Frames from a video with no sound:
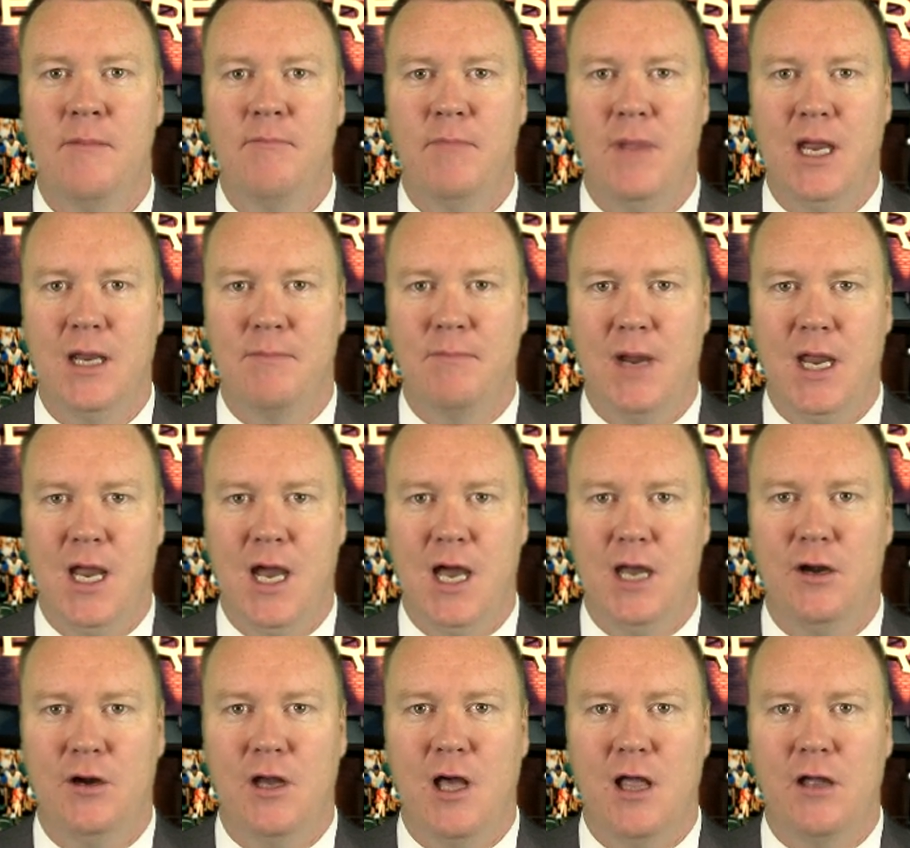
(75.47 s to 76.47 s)
Make my
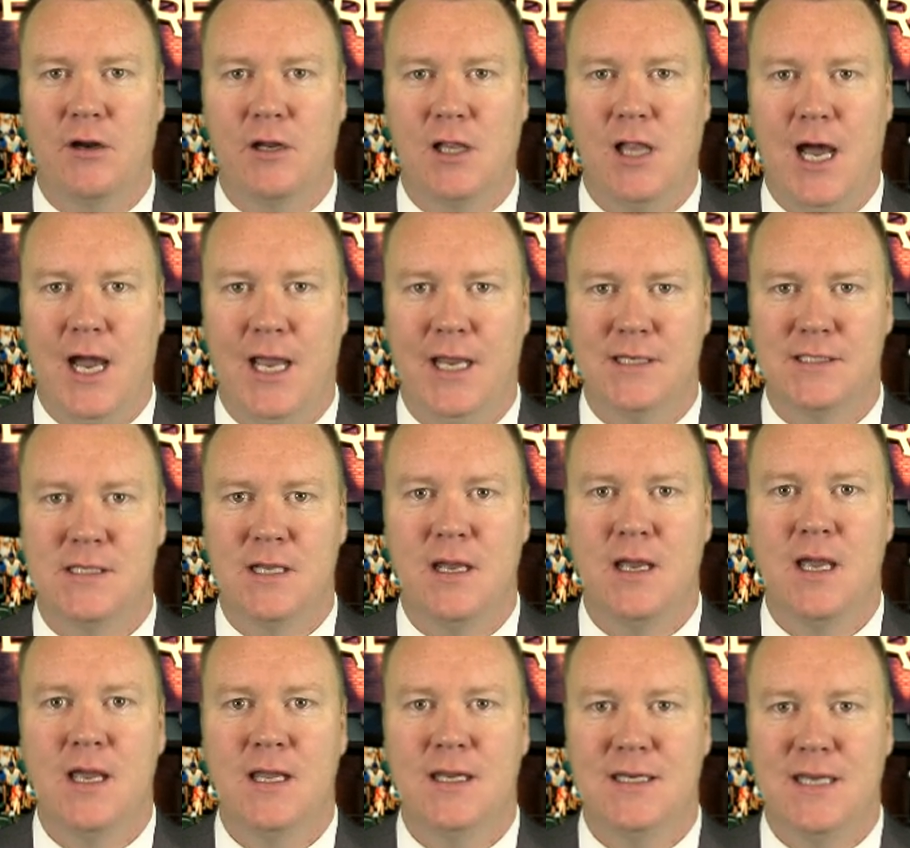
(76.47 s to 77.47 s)
$100 clients
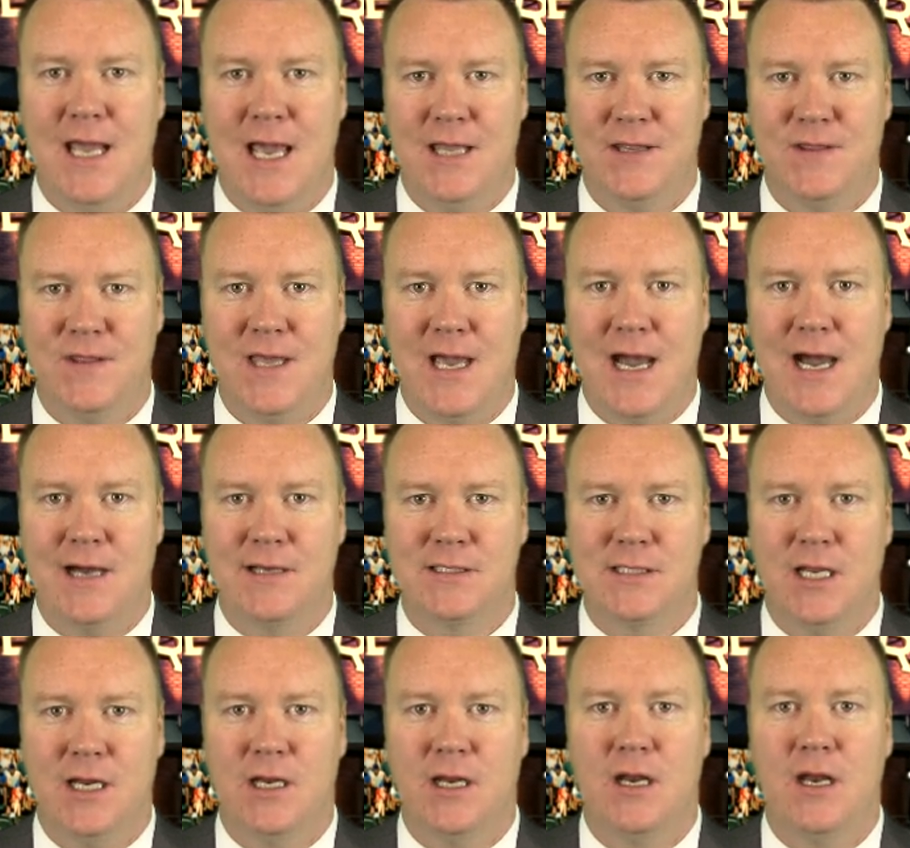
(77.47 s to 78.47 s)

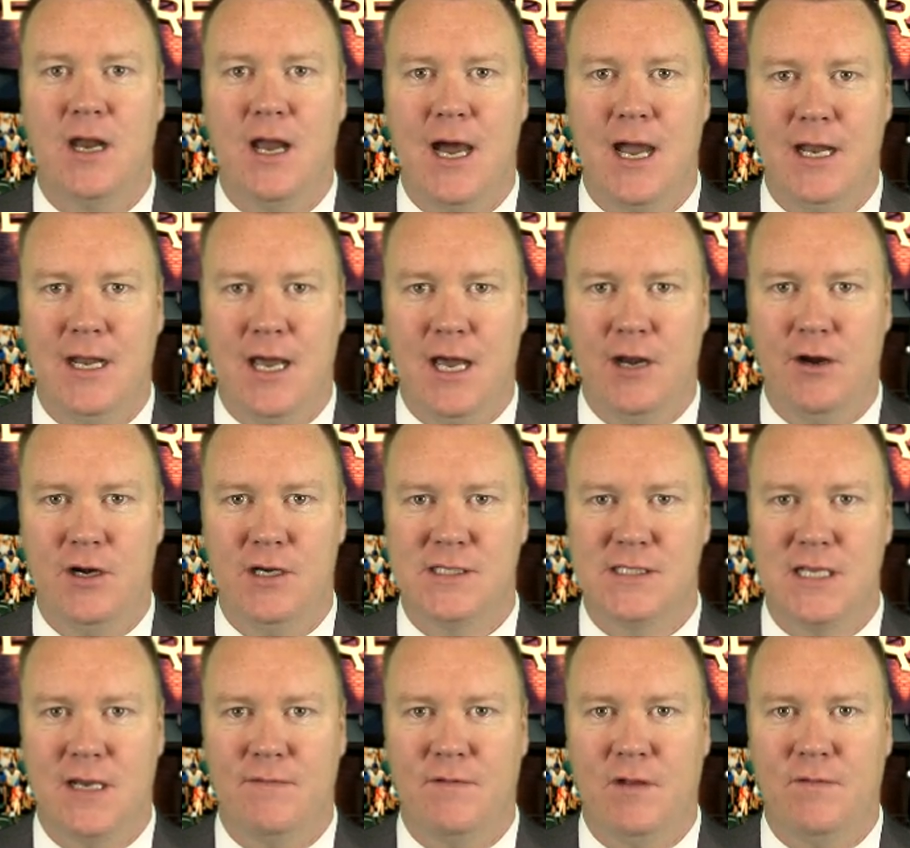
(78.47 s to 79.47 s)

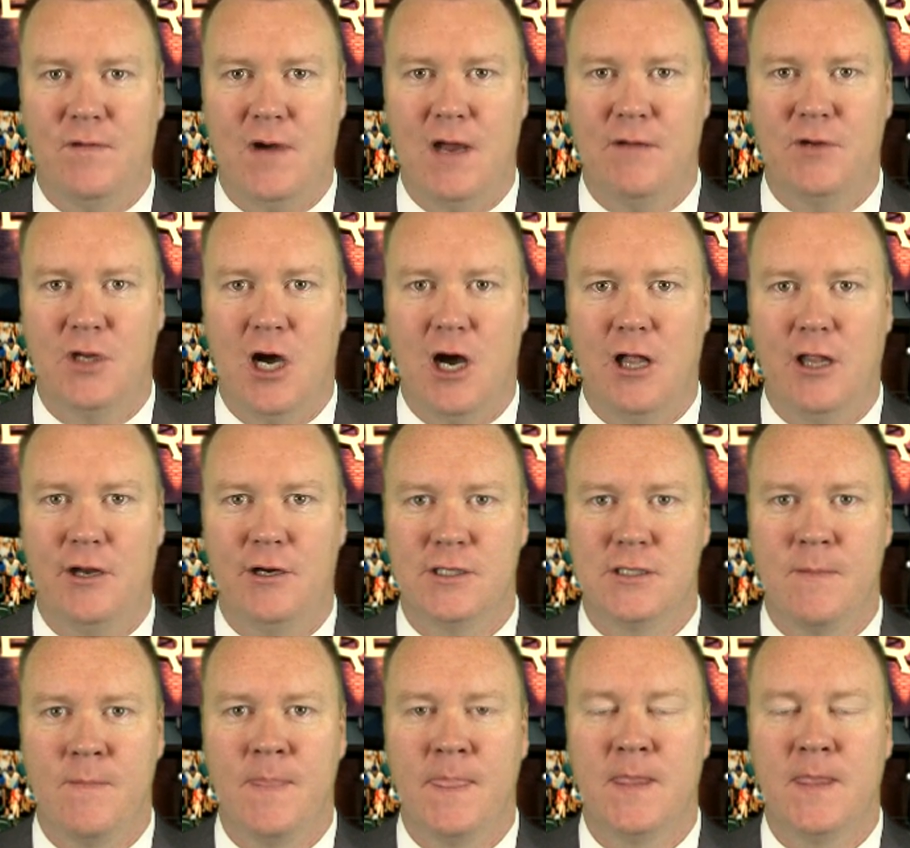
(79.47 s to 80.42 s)
$10,975.